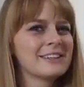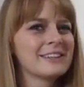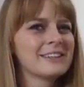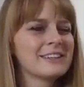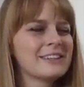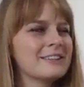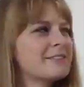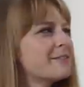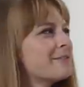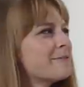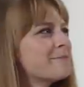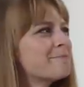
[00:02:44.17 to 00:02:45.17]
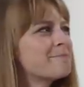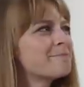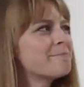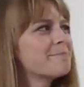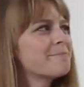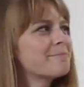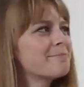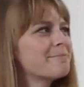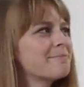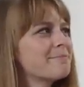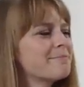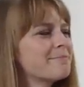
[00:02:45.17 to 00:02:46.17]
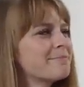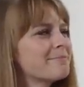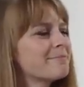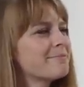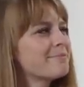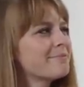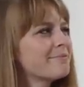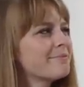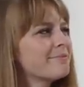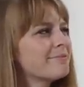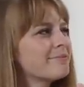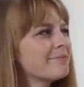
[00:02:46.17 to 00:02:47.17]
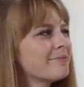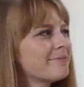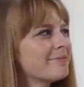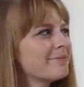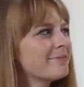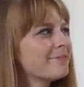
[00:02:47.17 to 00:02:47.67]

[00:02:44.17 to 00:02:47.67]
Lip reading: (silent)